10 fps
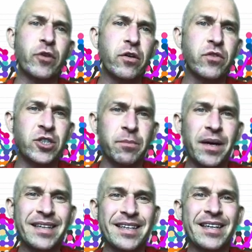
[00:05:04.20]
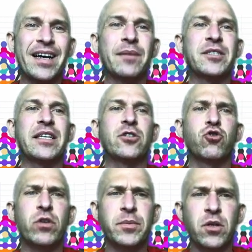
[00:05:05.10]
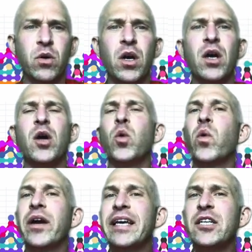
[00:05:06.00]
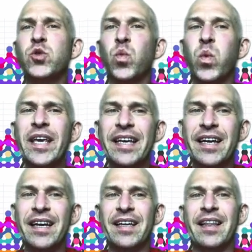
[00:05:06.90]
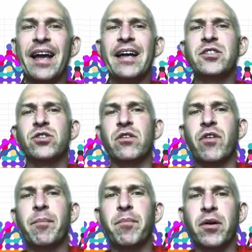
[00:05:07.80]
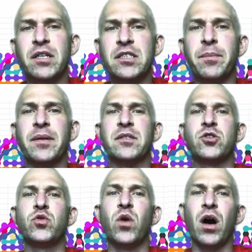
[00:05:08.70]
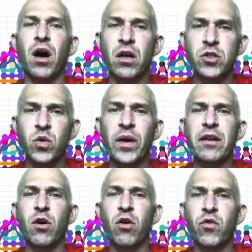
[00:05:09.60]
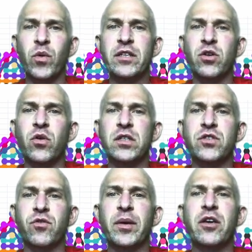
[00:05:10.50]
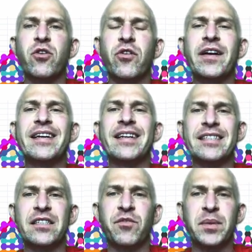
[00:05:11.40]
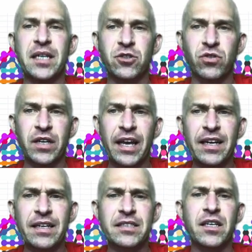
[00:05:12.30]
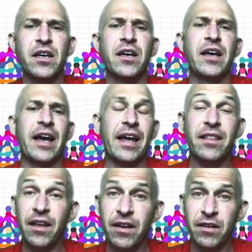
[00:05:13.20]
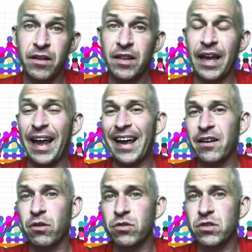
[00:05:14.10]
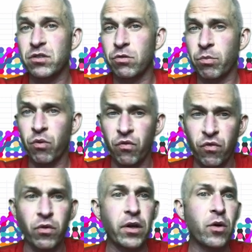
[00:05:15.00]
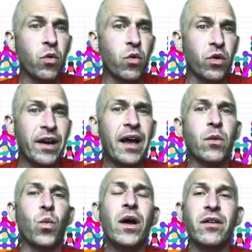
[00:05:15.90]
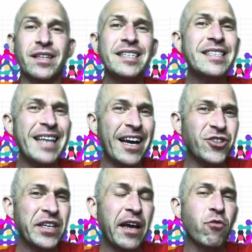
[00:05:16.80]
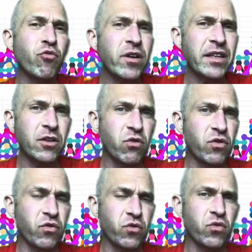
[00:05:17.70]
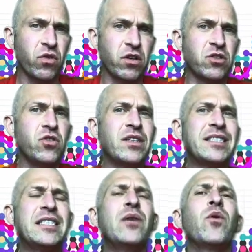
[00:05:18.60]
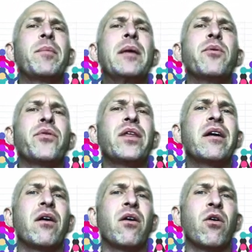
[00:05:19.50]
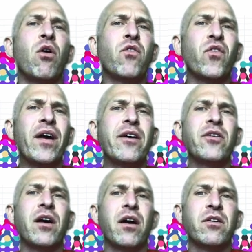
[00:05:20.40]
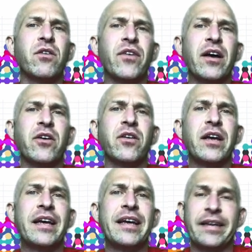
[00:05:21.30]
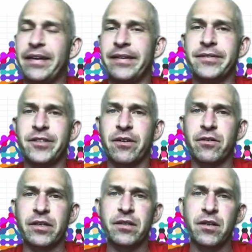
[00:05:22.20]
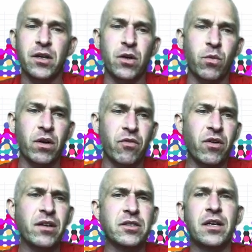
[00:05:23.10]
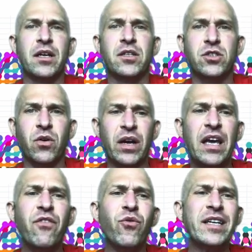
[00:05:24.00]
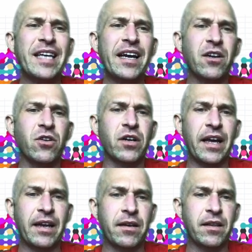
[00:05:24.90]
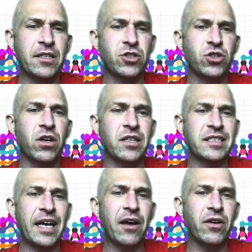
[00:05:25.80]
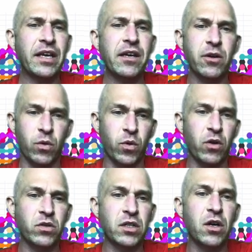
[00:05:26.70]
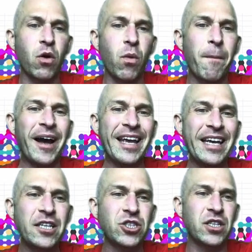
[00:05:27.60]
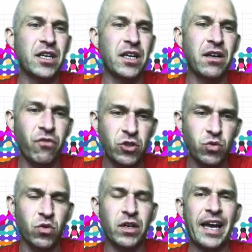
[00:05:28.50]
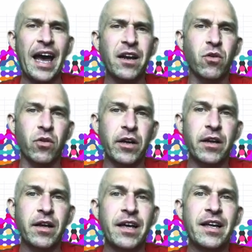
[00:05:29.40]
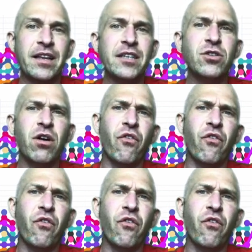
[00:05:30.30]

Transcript: realvisionbot.com slash crypto, where each week they ask survey participants to underweight, overweight tokens from a curated list of potential candidates. And then they add those to their portfolio or not. Well, this is actually a really useful tool because you can see what people think are overvalued, undervalued, and generally whatever else. So if we take a look and this chart down here, we're going to go by each individual category. Let's look